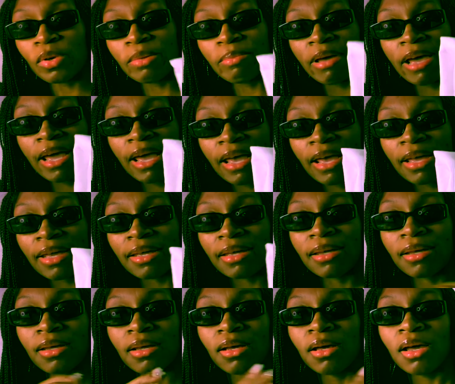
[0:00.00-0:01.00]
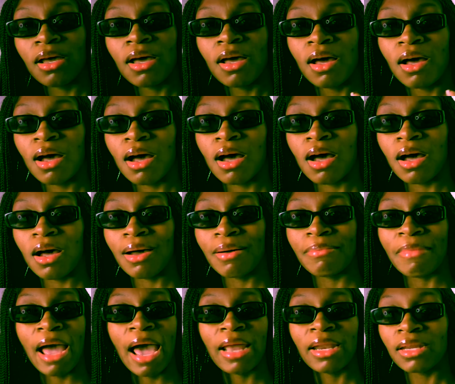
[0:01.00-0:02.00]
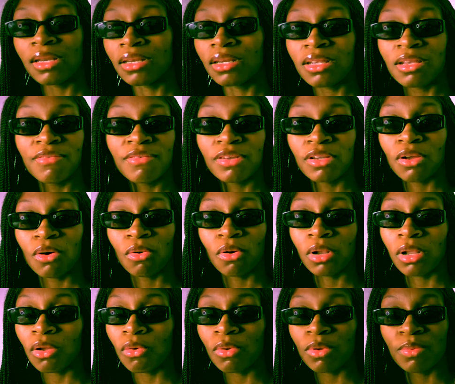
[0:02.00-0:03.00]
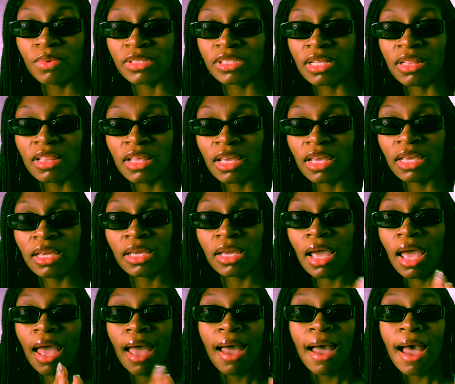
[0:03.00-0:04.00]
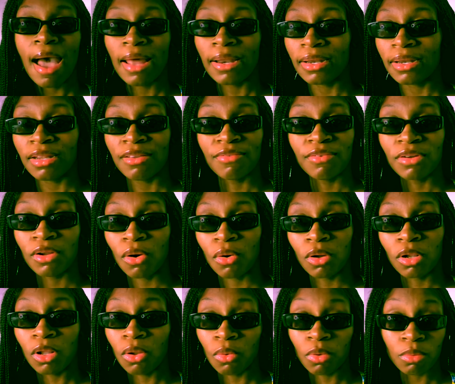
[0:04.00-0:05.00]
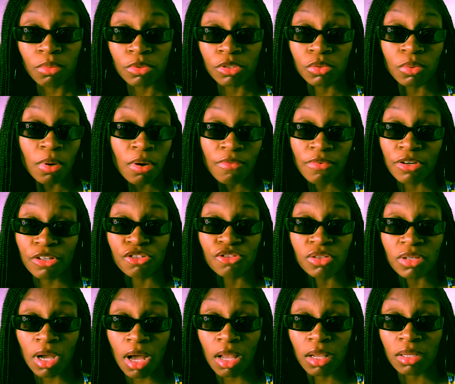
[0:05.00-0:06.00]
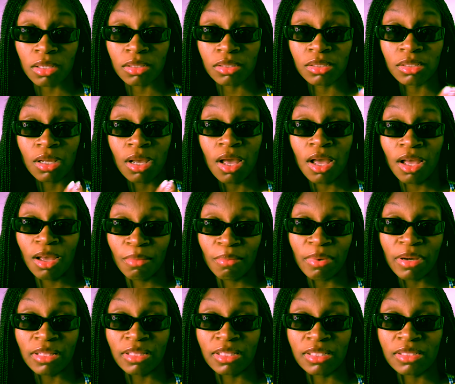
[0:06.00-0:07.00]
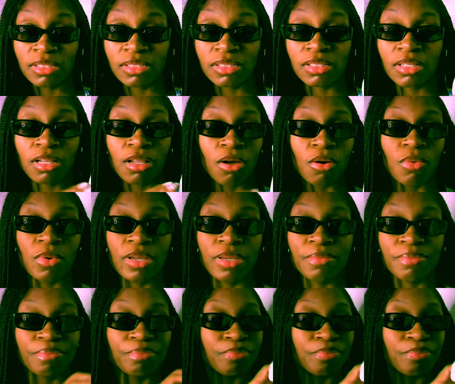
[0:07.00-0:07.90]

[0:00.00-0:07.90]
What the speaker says: bag. I didn't even know Chloe was a thing. I didn't even know Chloe was $1,200, but this is Chloe.